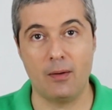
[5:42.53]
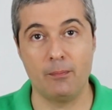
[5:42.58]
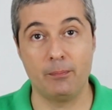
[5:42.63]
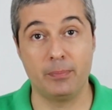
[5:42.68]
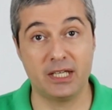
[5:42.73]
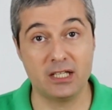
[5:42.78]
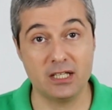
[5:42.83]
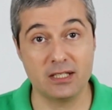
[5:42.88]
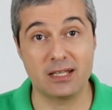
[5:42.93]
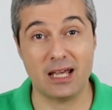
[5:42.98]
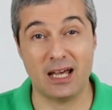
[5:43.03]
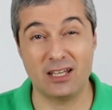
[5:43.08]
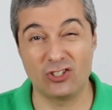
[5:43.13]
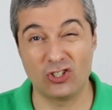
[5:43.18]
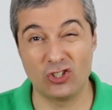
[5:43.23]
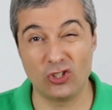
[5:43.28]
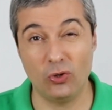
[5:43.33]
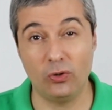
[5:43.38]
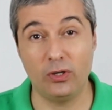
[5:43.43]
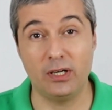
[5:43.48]
Because
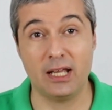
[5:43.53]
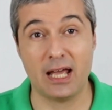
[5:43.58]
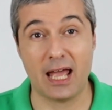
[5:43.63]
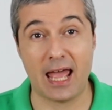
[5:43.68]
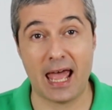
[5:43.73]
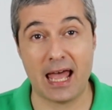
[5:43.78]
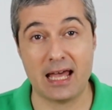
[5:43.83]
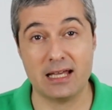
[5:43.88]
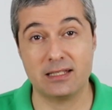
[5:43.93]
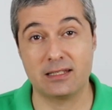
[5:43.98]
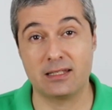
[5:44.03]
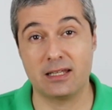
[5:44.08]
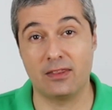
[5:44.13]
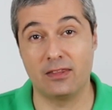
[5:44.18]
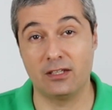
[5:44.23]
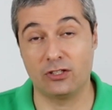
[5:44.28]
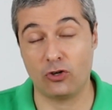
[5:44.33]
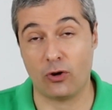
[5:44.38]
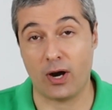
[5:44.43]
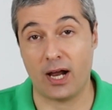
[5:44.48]
as short as
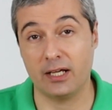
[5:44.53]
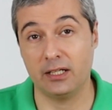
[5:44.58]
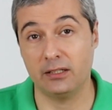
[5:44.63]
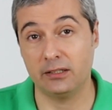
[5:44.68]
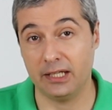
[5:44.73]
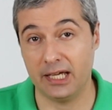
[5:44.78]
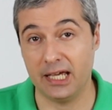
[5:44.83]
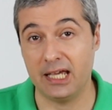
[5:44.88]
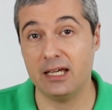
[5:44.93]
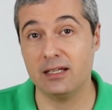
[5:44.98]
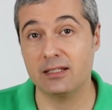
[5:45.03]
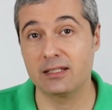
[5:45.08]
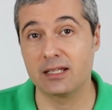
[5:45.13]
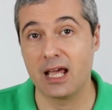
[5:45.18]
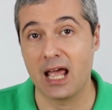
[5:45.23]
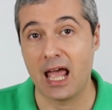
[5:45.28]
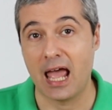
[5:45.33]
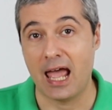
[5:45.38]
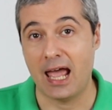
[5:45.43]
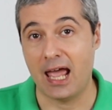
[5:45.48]
The Trial is,
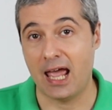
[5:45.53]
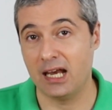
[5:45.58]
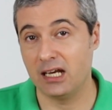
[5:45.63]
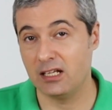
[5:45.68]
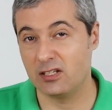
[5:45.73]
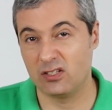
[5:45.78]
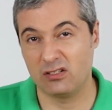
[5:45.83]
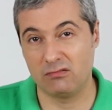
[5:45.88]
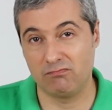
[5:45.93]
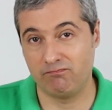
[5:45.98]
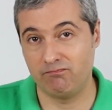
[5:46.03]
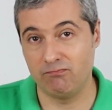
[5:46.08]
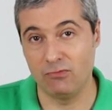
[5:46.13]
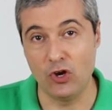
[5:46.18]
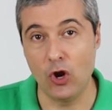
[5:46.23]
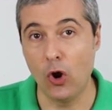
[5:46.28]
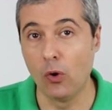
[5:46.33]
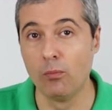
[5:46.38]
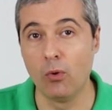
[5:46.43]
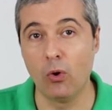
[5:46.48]
and it's
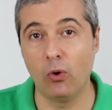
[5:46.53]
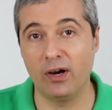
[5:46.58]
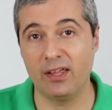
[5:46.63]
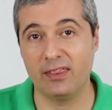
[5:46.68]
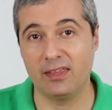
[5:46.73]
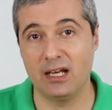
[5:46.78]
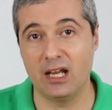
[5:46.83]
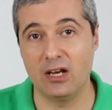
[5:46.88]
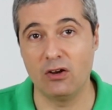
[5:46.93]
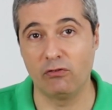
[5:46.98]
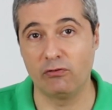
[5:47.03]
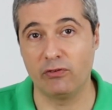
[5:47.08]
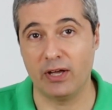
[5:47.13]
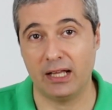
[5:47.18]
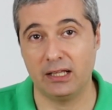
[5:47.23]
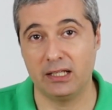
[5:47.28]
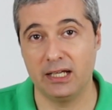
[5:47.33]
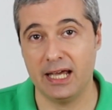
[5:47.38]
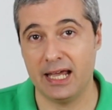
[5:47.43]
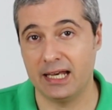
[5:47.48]
no more than a
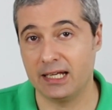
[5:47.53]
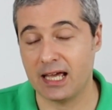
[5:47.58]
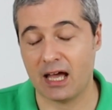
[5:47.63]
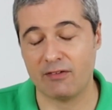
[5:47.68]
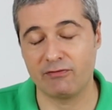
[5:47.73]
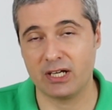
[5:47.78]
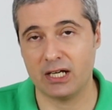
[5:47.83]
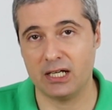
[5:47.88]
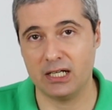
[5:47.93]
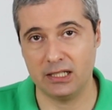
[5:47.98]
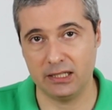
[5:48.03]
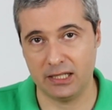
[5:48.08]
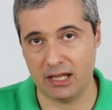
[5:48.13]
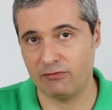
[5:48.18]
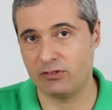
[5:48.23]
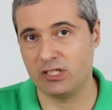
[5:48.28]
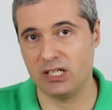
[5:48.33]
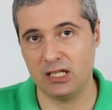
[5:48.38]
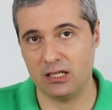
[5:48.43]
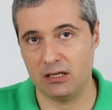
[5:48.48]
novella, and Kafka
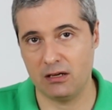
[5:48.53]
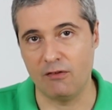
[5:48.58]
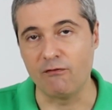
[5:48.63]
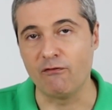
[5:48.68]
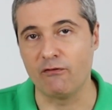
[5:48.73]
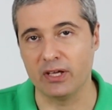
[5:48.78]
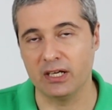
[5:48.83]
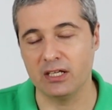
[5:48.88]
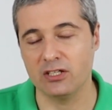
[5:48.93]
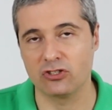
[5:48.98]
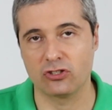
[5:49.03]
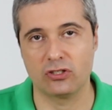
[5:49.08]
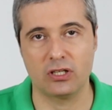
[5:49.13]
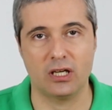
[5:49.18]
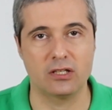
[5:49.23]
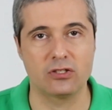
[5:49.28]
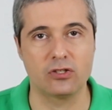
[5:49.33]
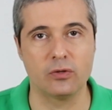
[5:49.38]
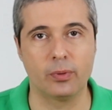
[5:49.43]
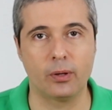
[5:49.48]
left it unfinished,
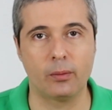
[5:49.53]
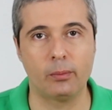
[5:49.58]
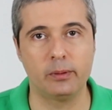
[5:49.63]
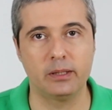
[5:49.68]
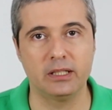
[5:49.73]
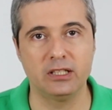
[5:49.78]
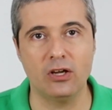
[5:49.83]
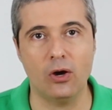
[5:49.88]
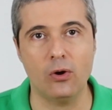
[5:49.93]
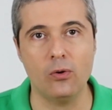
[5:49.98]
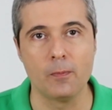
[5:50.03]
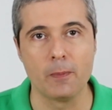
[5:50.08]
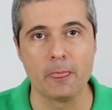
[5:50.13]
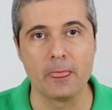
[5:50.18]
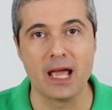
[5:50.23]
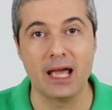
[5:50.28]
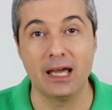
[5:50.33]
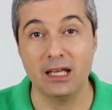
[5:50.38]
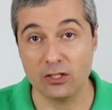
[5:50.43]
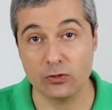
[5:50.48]
as you probably know,
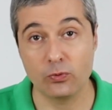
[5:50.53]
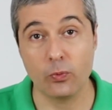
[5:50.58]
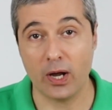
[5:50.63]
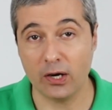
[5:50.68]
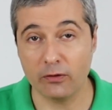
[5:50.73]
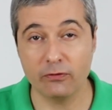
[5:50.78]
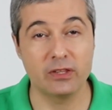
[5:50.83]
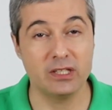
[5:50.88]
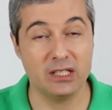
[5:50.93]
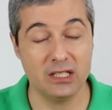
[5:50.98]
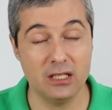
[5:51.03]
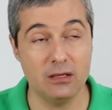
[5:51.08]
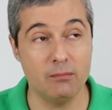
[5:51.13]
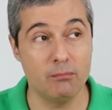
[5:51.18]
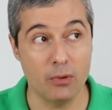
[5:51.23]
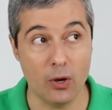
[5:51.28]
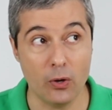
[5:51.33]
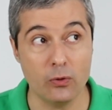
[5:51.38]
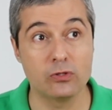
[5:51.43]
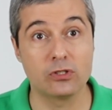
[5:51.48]
it is one of the
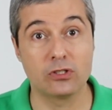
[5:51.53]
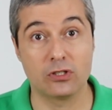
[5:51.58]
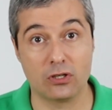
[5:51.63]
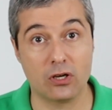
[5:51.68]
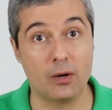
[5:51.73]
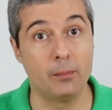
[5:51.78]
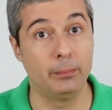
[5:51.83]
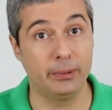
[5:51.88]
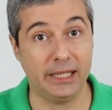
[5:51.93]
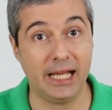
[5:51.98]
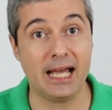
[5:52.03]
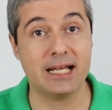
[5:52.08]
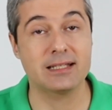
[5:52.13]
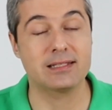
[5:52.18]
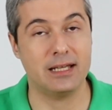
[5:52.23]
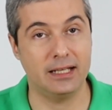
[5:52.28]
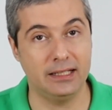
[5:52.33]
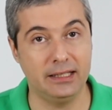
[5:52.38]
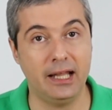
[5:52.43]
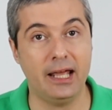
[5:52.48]
most
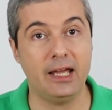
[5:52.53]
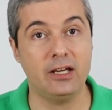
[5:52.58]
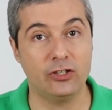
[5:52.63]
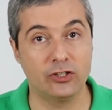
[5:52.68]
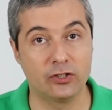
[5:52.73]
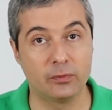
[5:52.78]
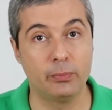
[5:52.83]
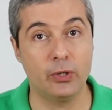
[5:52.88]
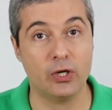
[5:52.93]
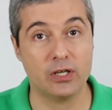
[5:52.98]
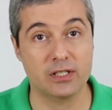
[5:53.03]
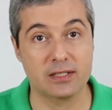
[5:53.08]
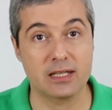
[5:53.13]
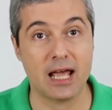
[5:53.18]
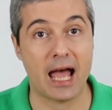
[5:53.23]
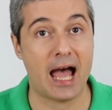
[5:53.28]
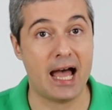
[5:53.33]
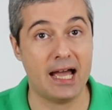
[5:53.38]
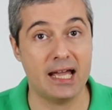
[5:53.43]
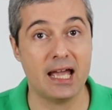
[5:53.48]
complex and layered books
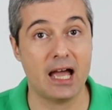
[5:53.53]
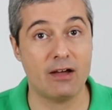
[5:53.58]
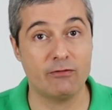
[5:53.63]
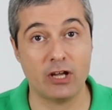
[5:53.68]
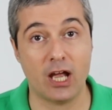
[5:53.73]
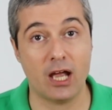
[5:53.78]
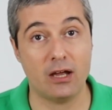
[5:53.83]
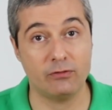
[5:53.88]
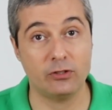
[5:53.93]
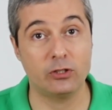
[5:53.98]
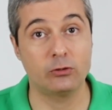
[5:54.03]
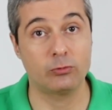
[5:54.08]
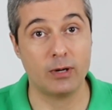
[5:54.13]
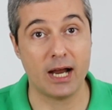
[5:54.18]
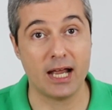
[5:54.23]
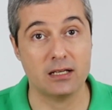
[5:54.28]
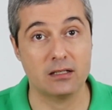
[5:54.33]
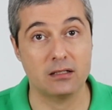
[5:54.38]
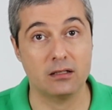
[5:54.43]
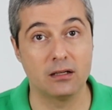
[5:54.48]
I have ever
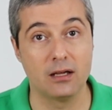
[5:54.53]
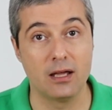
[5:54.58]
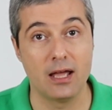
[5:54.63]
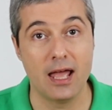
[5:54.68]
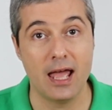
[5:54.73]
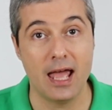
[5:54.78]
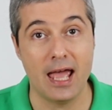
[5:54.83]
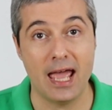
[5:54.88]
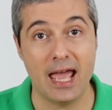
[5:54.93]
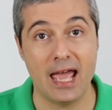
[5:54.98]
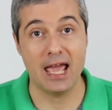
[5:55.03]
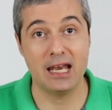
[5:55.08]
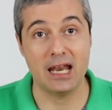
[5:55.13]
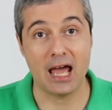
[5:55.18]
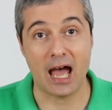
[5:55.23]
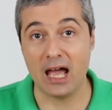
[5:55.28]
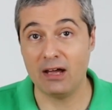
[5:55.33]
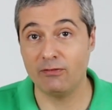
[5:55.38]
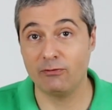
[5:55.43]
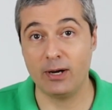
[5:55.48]
read. And
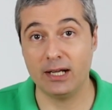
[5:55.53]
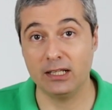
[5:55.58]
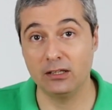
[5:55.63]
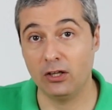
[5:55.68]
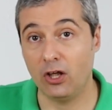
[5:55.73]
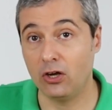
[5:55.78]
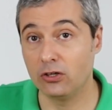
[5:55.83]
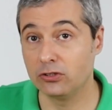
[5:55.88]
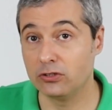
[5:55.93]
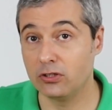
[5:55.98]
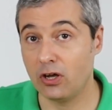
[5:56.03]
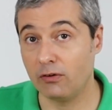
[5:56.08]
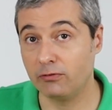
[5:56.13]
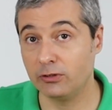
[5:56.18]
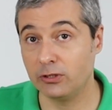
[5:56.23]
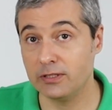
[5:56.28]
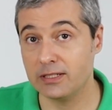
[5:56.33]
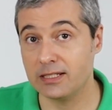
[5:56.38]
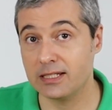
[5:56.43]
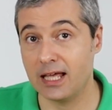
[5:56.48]
I have read long
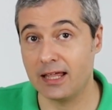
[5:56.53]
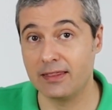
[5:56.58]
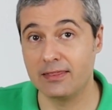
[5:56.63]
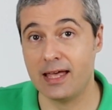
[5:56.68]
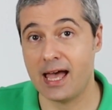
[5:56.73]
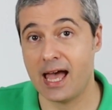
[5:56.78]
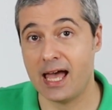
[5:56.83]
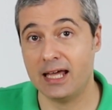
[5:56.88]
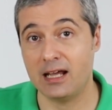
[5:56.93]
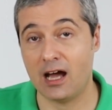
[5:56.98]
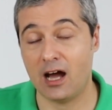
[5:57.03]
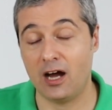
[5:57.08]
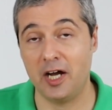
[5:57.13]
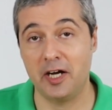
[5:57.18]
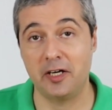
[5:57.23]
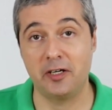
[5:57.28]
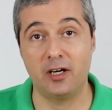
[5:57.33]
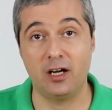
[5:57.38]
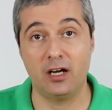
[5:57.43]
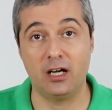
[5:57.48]
novels that
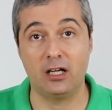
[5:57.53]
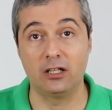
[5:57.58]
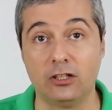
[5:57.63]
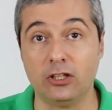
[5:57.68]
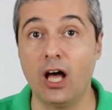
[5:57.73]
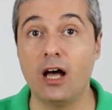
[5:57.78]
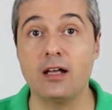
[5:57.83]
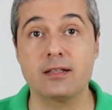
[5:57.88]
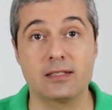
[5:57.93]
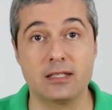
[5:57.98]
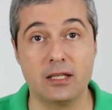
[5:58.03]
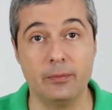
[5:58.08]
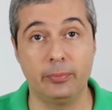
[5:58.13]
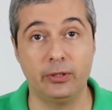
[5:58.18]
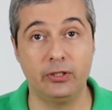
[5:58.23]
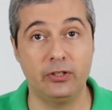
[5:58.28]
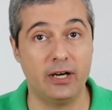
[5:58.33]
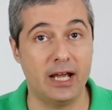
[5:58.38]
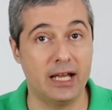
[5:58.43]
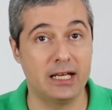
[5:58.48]
are a lot
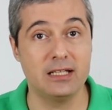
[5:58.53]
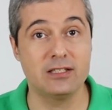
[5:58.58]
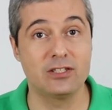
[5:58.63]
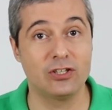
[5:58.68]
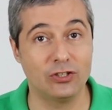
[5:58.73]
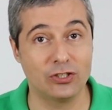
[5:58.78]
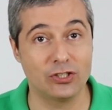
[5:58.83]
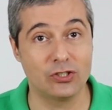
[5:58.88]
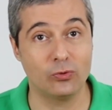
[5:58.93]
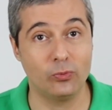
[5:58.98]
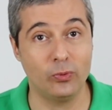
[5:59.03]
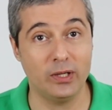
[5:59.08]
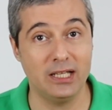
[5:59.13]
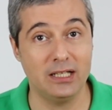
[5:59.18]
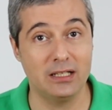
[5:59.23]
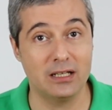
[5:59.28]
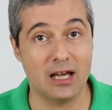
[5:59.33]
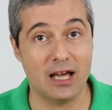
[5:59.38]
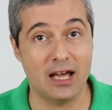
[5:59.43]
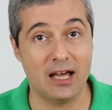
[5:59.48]
simpler and easier to
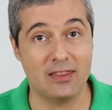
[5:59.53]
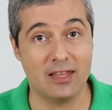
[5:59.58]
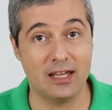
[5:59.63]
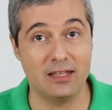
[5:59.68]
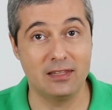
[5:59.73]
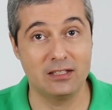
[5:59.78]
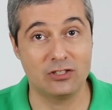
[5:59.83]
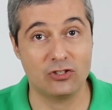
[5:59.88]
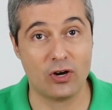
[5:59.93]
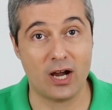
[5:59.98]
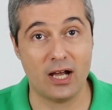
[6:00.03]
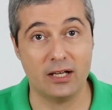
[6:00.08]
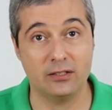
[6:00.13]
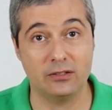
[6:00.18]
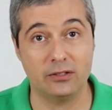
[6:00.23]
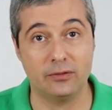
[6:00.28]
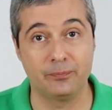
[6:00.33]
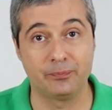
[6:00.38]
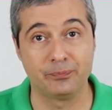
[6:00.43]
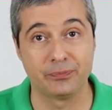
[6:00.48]
read than The
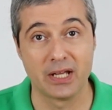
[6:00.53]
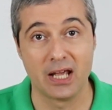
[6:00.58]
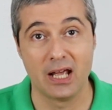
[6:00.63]
Trial.